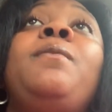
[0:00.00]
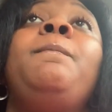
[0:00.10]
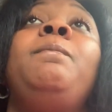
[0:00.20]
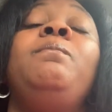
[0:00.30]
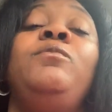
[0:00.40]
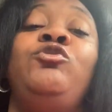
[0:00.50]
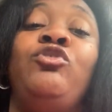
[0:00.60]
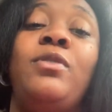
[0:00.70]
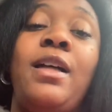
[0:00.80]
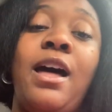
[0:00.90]

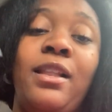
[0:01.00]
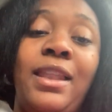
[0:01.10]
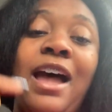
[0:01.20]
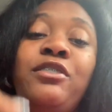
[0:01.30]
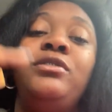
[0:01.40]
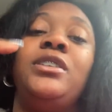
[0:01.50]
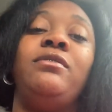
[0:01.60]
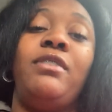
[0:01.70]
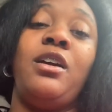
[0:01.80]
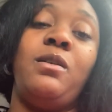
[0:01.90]
to allow you to
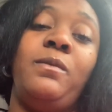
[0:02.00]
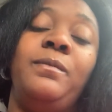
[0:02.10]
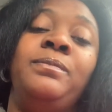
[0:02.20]
grow.